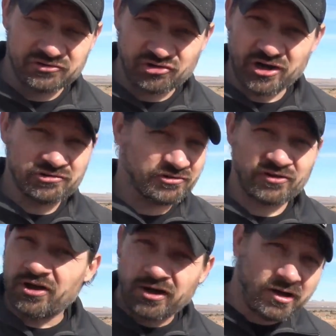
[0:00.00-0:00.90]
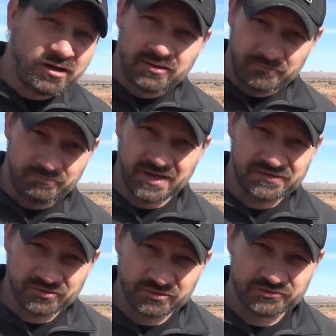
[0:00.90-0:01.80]
charges all my
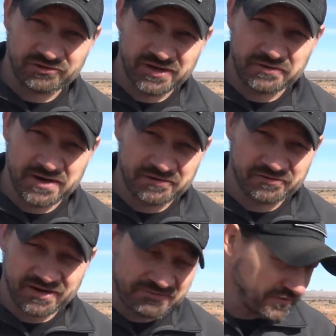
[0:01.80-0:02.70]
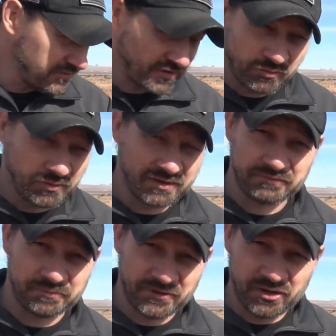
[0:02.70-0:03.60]
solar generators, every single one of
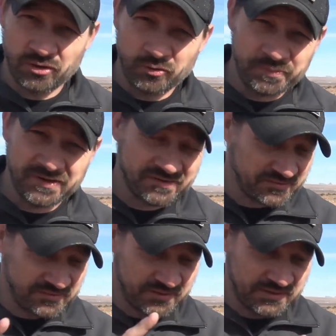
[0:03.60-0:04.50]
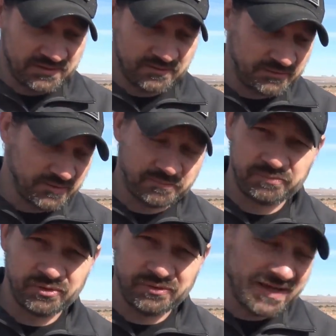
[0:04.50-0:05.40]
them. The Opus, the
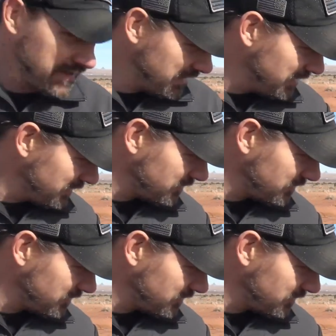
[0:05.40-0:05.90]
Blue Eddy,